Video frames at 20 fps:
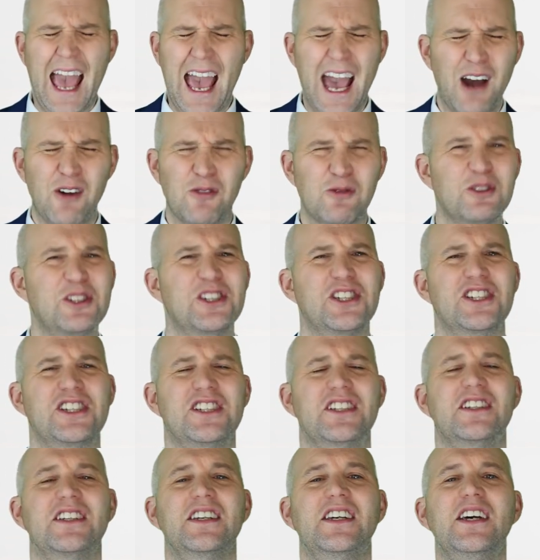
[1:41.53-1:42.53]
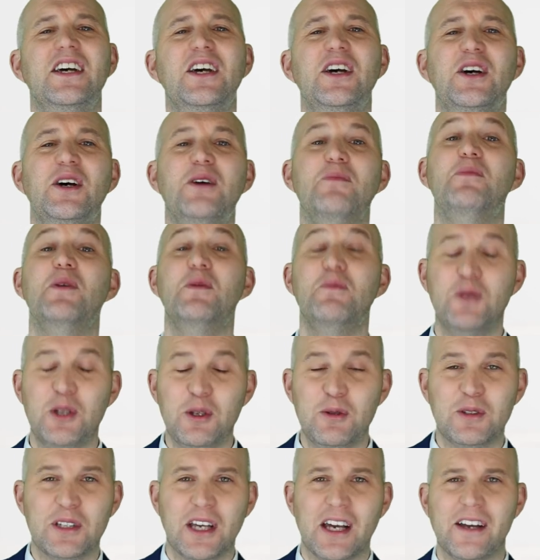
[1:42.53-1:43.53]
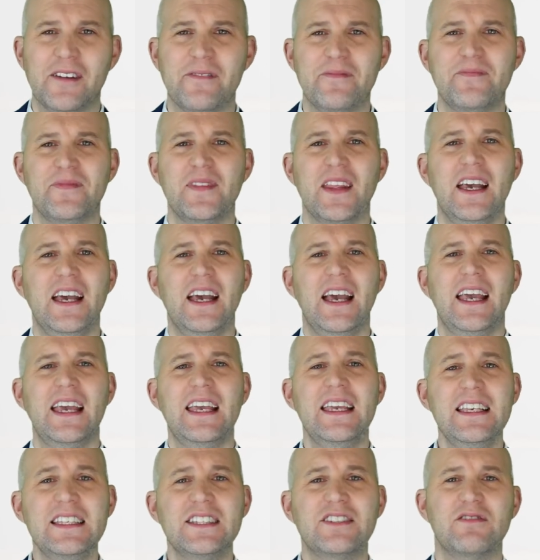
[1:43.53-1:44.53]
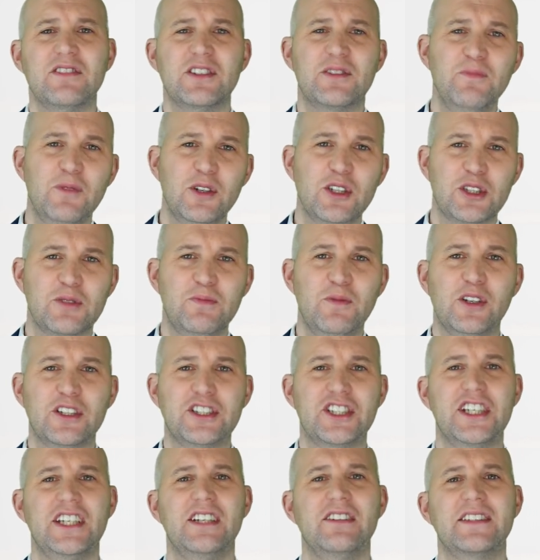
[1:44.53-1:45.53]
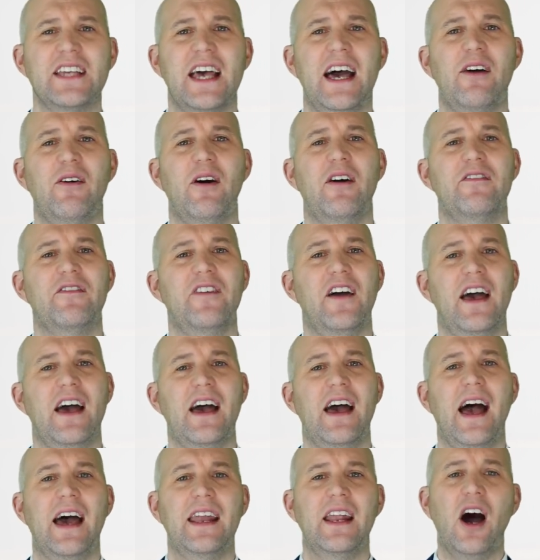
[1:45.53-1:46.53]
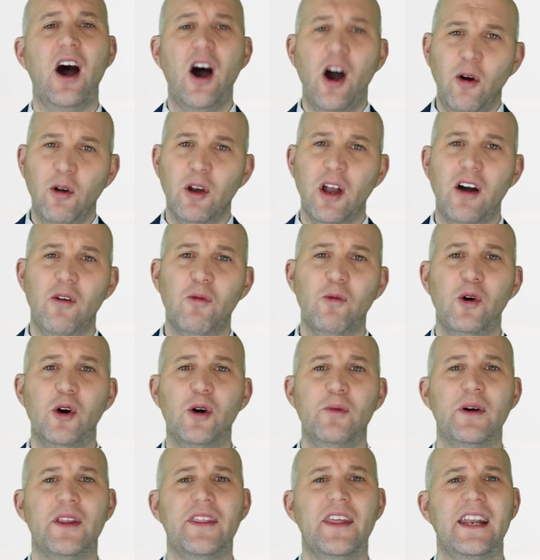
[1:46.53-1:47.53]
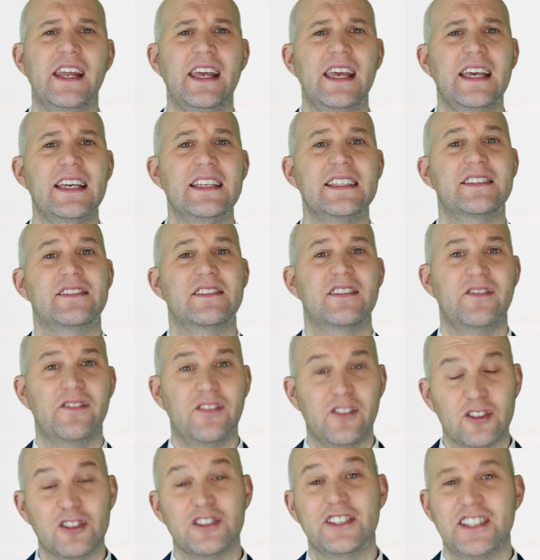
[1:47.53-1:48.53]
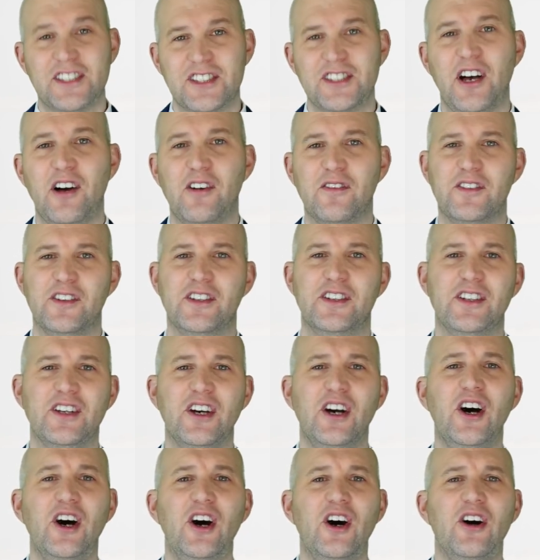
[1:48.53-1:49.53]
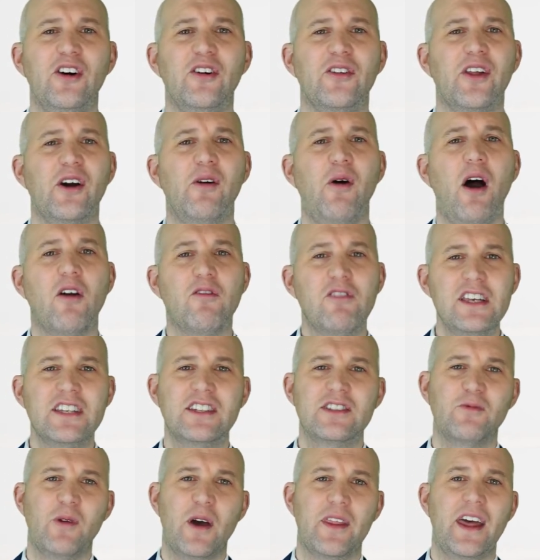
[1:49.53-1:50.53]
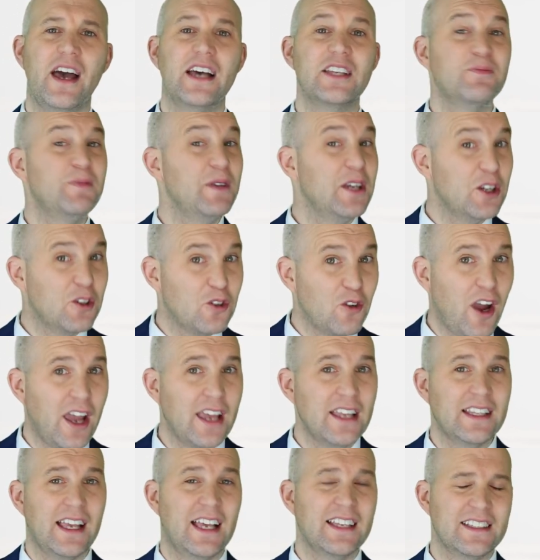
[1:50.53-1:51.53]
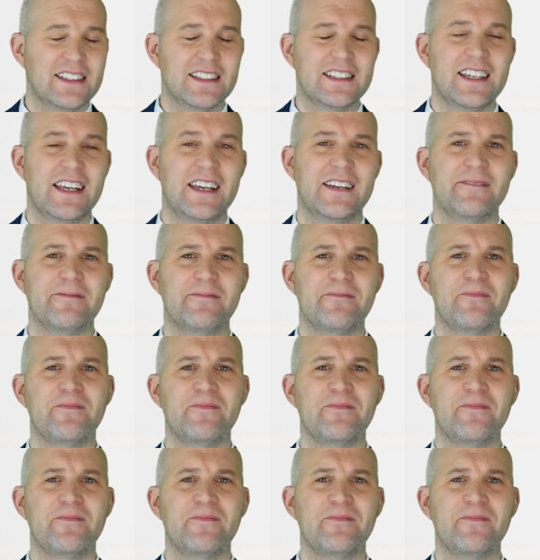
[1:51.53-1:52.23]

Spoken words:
Ouch! Bermuda. Easter is much more chilled out affair and a whole lot warmer than it is for us in Salford, although our recent weather has been great, hasn't it?